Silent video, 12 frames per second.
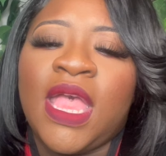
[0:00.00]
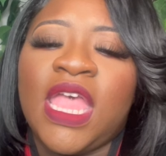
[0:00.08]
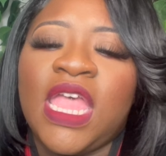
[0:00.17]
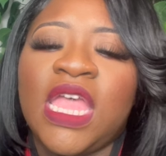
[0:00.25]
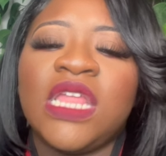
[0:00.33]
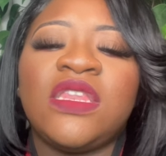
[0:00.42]

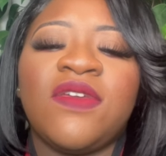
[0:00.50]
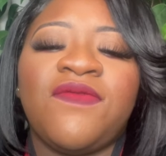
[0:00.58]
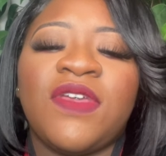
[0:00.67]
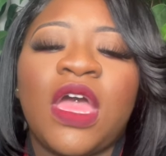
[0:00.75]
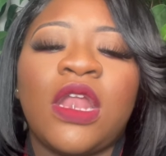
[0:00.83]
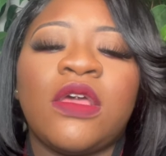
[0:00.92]
it
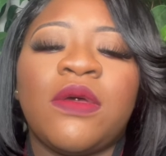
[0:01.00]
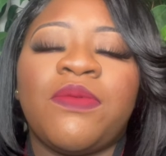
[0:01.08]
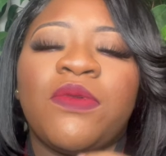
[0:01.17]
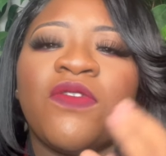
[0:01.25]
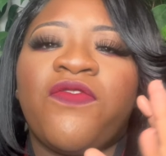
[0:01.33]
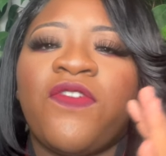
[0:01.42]

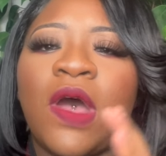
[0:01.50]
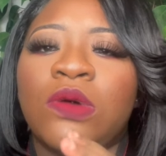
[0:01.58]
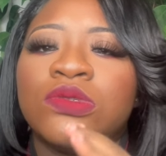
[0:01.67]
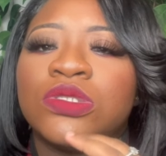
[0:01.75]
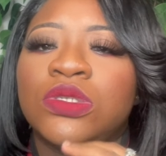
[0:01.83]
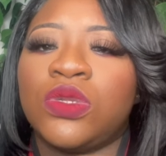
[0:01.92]
developed
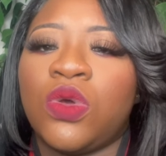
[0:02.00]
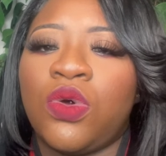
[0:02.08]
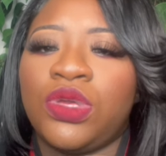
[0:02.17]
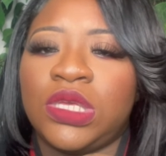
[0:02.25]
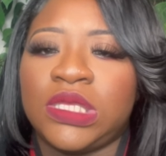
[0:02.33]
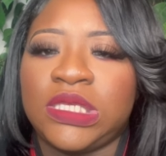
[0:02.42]
false
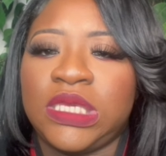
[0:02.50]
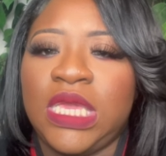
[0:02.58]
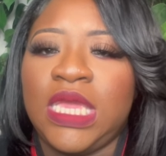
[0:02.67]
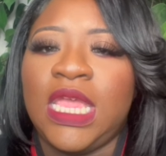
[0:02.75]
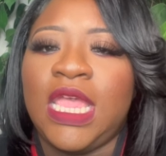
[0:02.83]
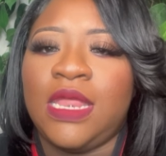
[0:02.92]

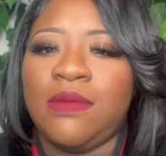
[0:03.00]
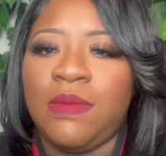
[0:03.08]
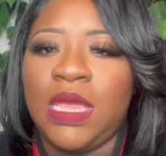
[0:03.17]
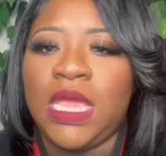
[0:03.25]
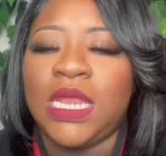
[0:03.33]
loyalty in me.